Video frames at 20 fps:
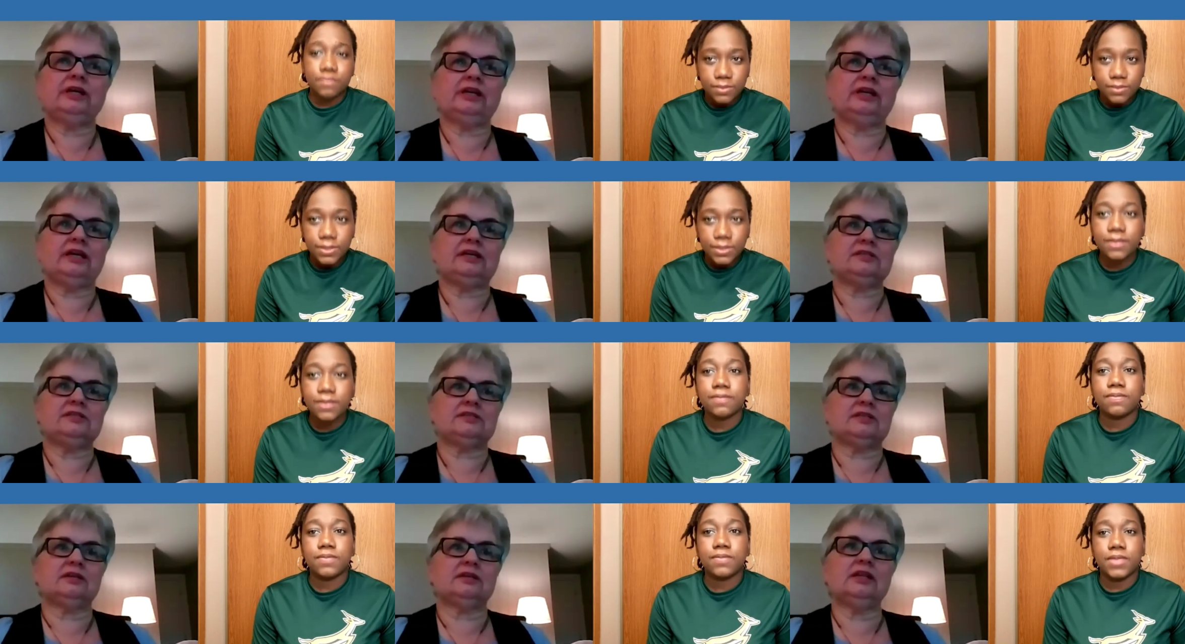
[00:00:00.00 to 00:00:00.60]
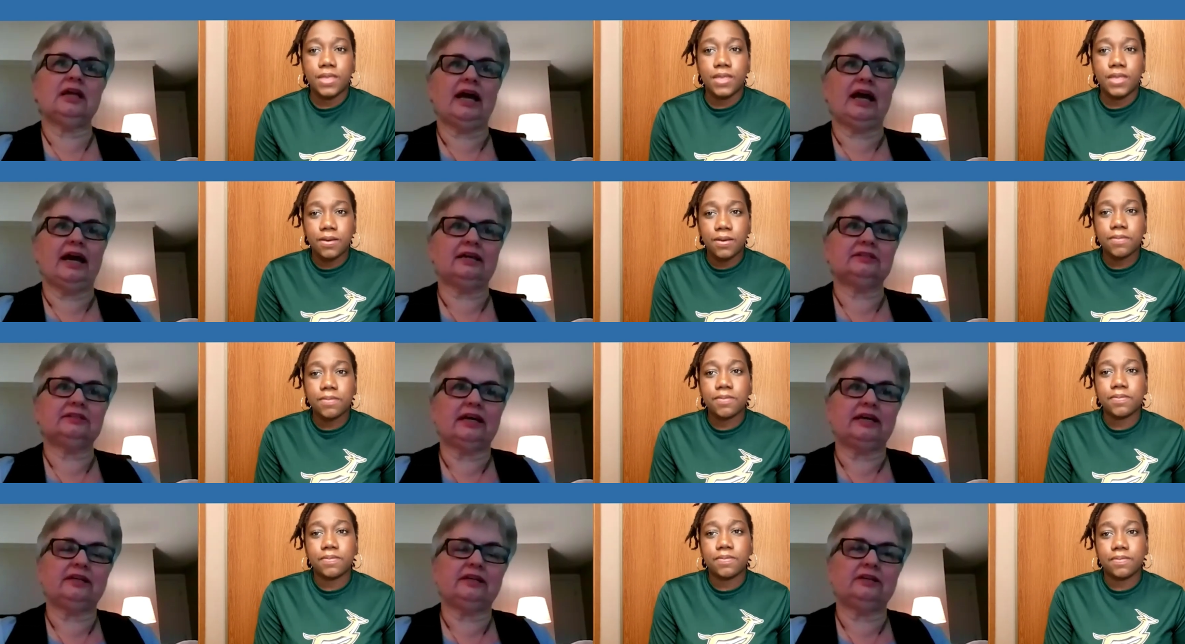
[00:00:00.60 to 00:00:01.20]
Speaker 1: and I still yeah. had
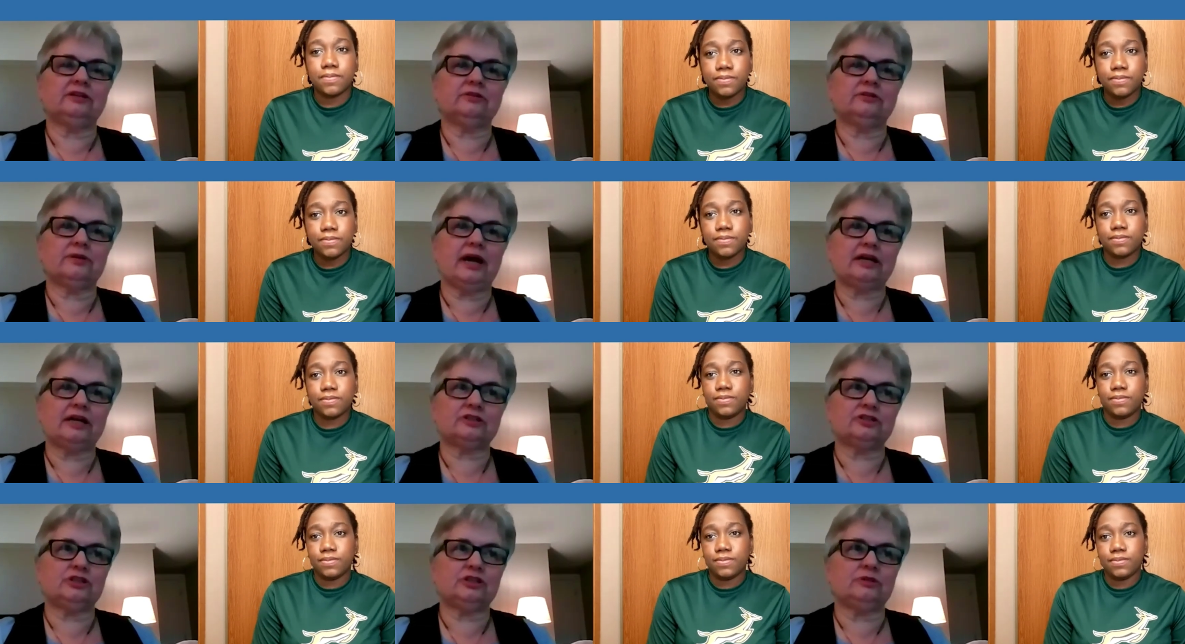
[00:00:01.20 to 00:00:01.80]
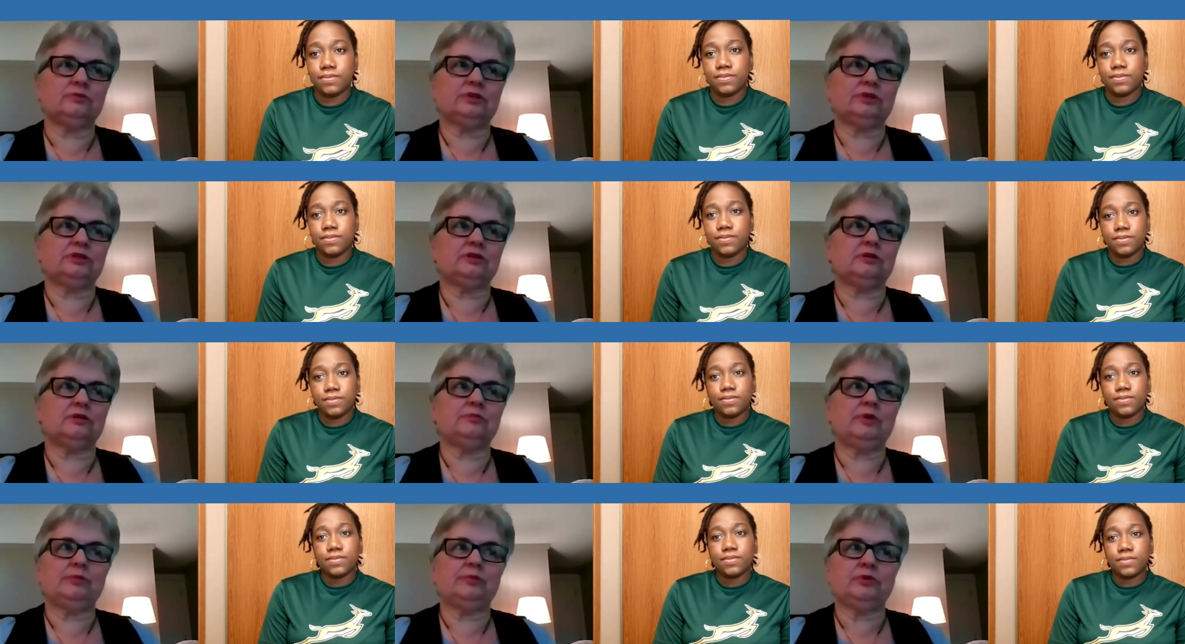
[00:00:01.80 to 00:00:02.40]
that interaction with
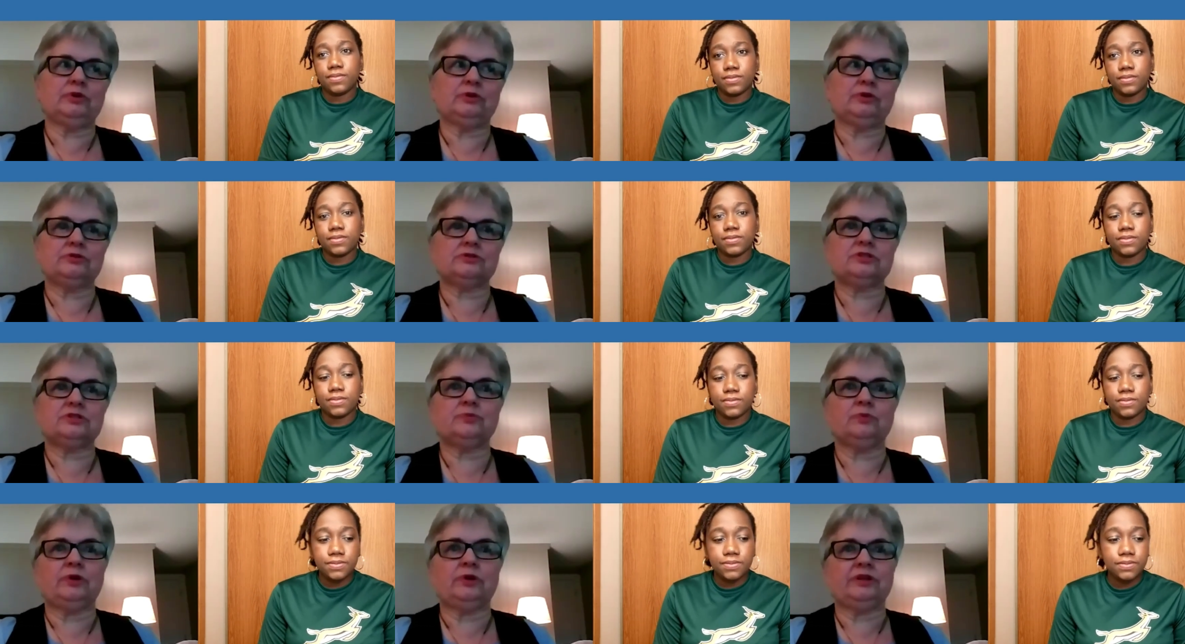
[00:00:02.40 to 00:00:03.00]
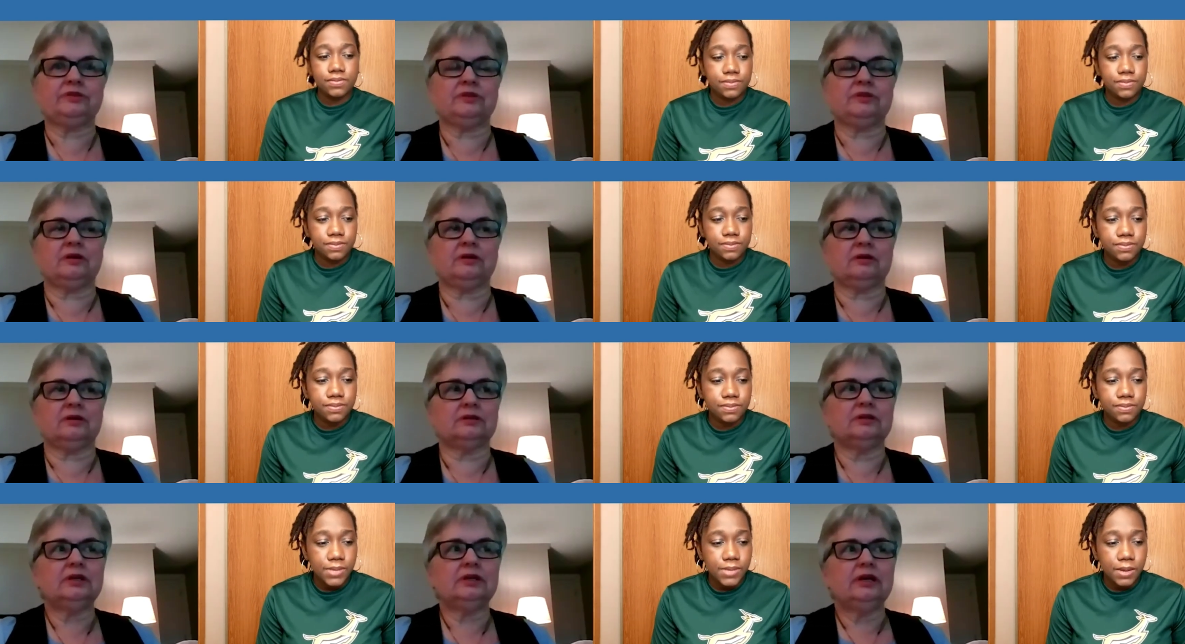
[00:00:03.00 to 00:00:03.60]
our members, with
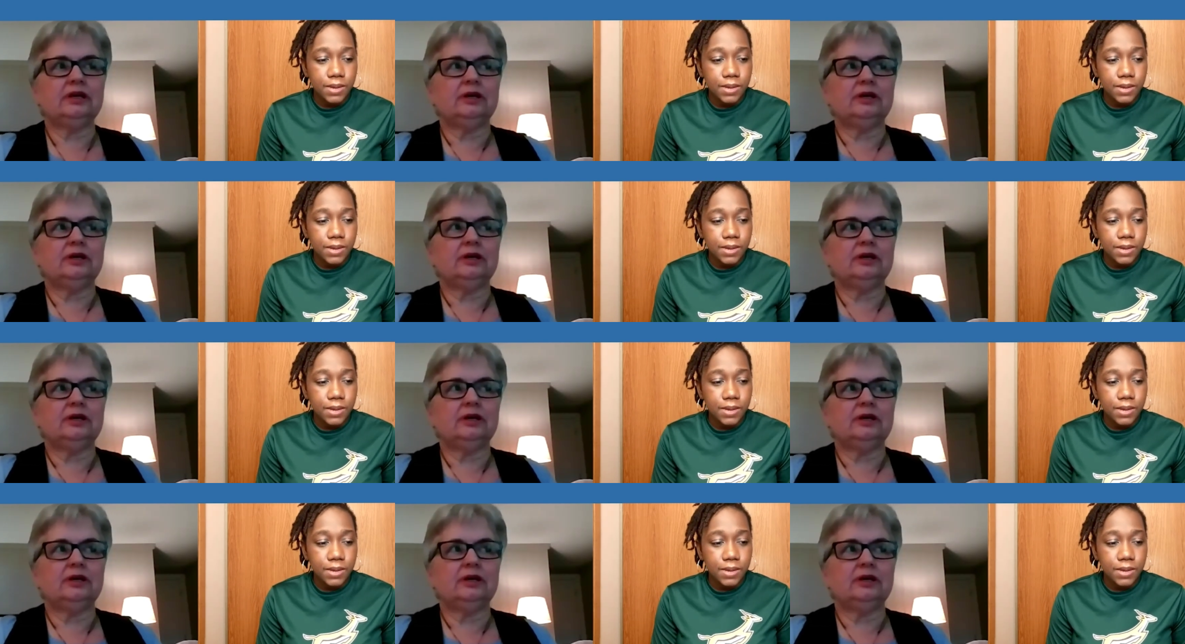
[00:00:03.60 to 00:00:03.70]
our mm